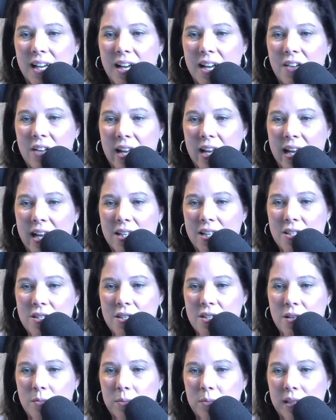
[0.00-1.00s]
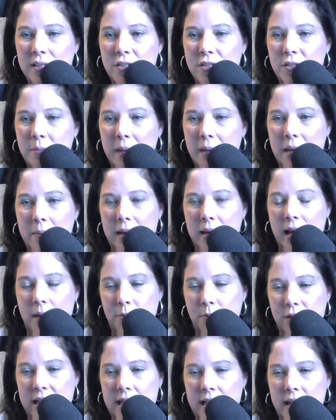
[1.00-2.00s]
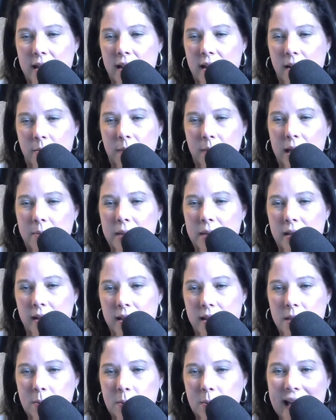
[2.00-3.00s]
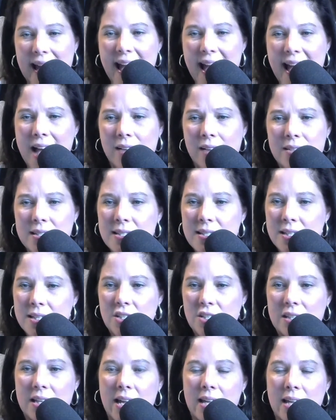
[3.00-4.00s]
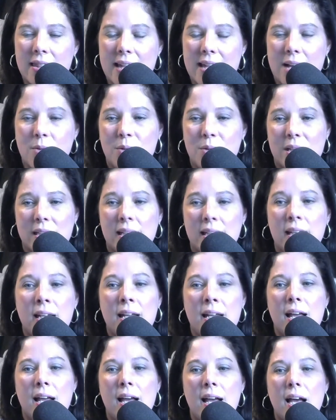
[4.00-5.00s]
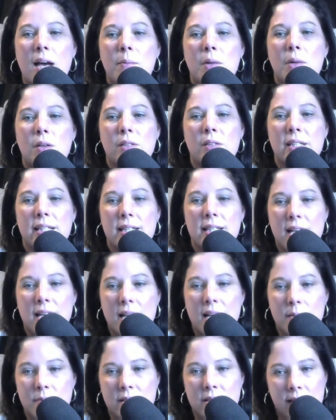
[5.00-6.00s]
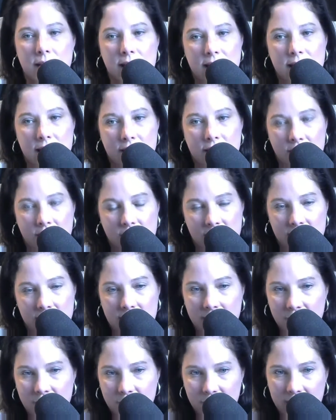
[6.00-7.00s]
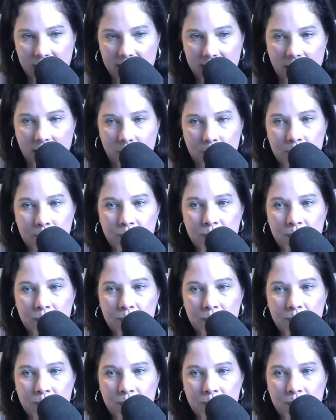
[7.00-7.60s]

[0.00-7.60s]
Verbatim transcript: Okay, so Blizzard Baby. I'm reading Baby Let's Play House. Did you like that one? I'm only up to 1957 right now.